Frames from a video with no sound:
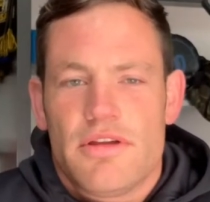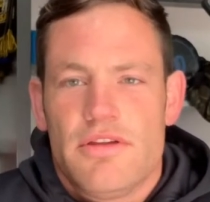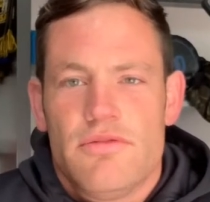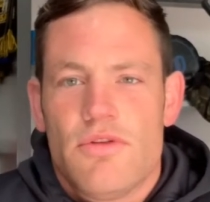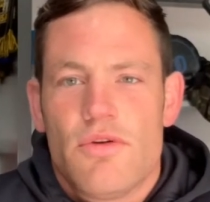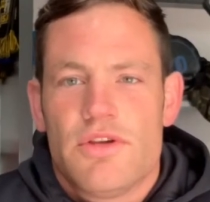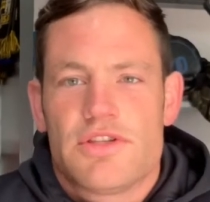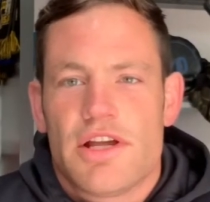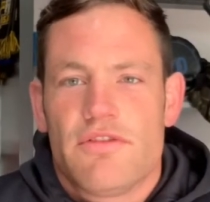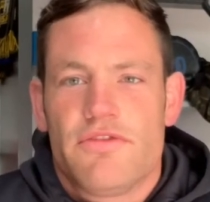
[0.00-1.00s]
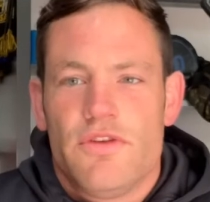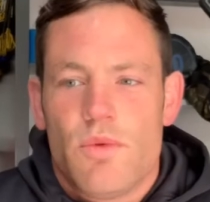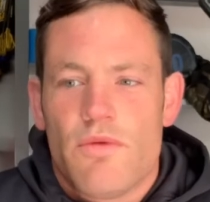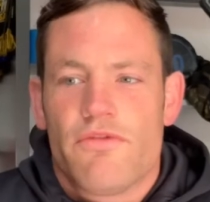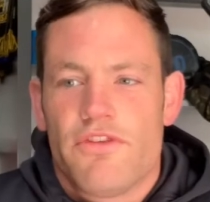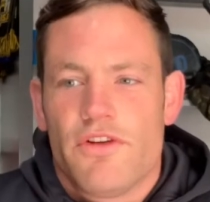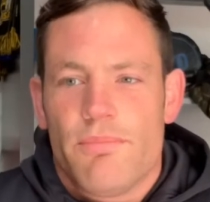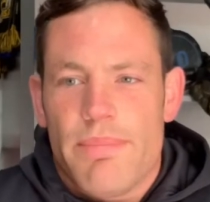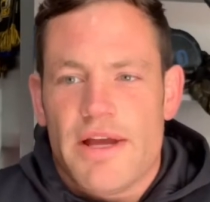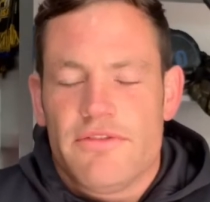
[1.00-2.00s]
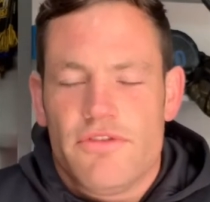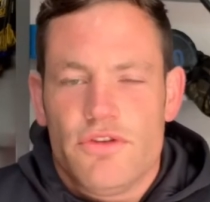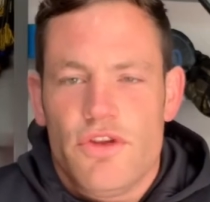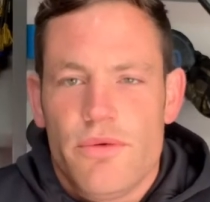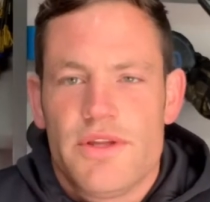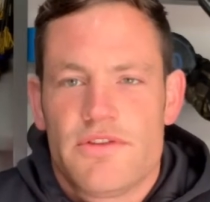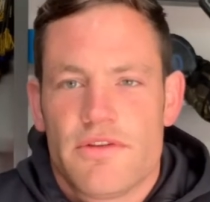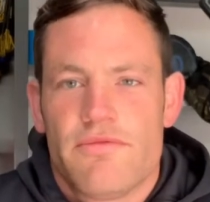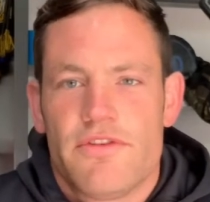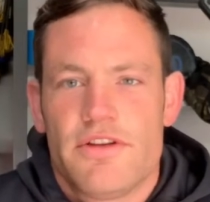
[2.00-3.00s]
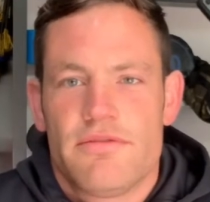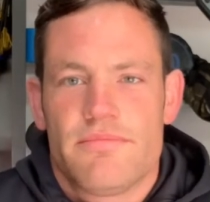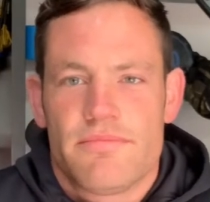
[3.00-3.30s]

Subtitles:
You know yourself, you won't feel bad for doing something.